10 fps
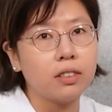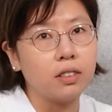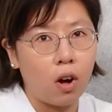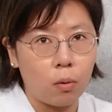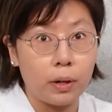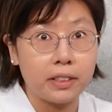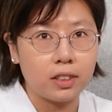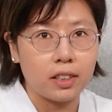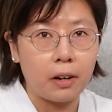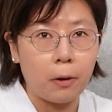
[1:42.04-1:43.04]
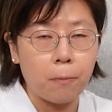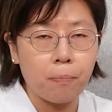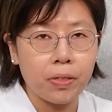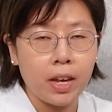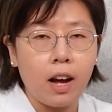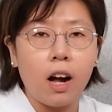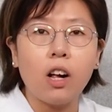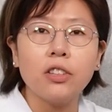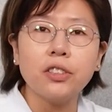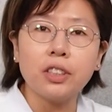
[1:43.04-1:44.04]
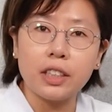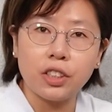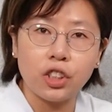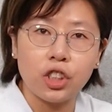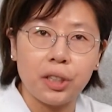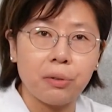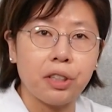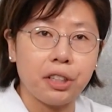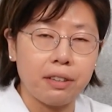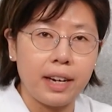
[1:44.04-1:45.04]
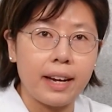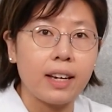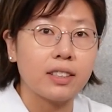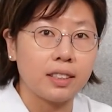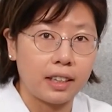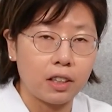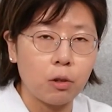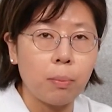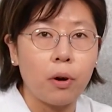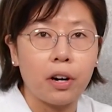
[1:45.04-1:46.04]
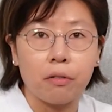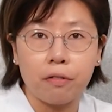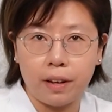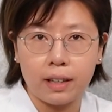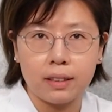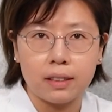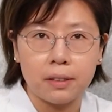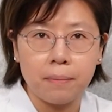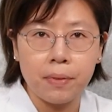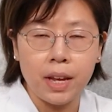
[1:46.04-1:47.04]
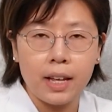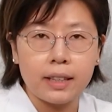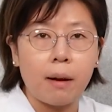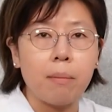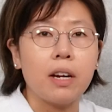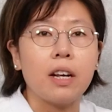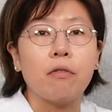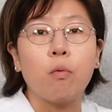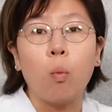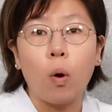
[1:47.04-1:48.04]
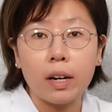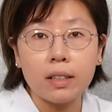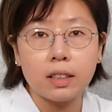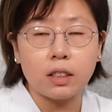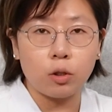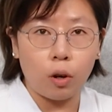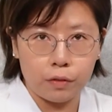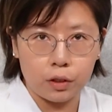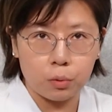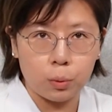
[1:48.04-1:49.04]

it's a long way to go. Also, DAISY chain will create a single point of failure. That means if one of the